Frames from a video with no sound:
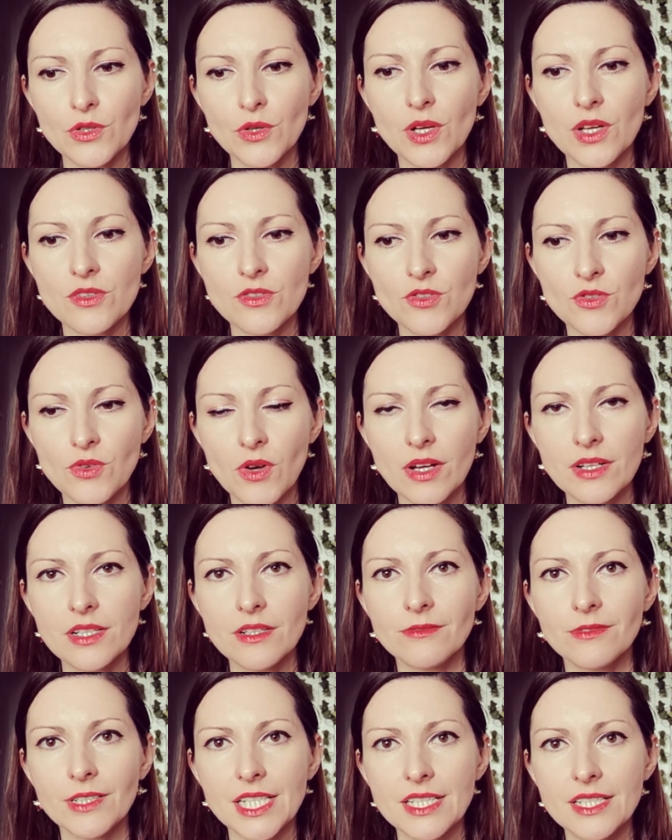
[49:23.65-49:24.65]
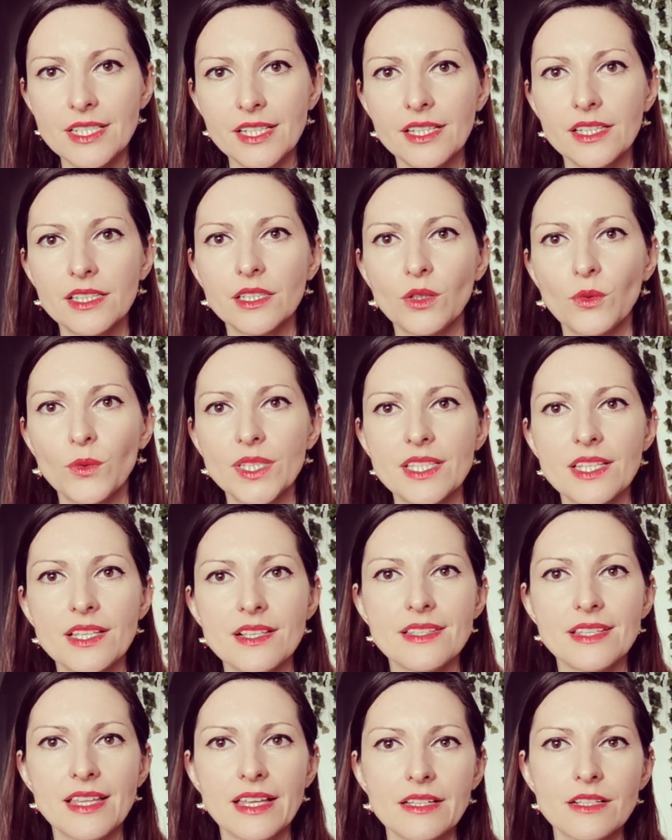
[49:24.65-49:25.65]
to constructively deal with
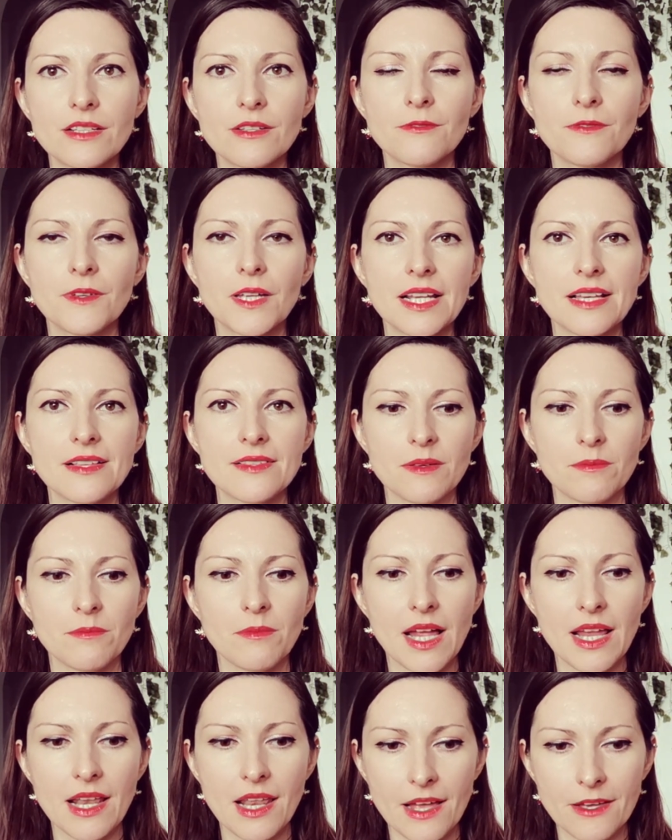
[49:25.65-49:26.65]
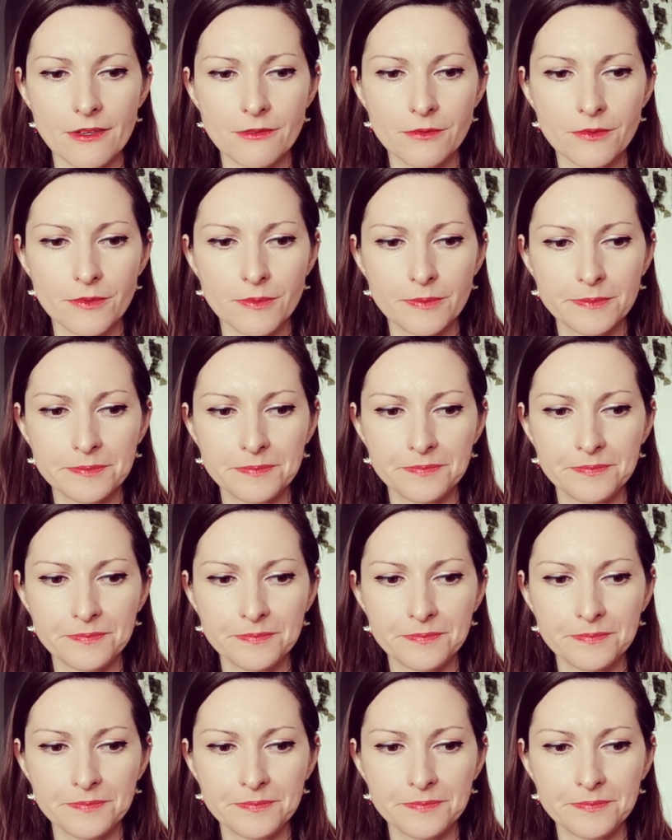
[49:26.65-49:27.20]
these negative feelings in my life?